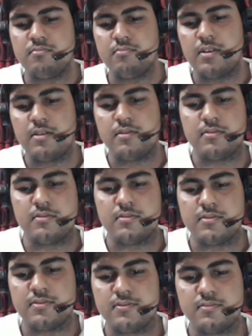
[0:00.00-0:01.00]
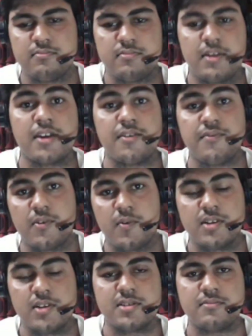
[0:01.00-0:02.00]
and thank you for
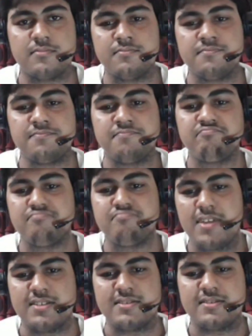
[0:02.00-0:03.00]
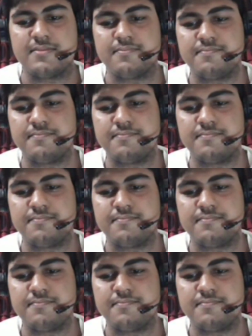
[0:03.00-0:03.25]
watching peace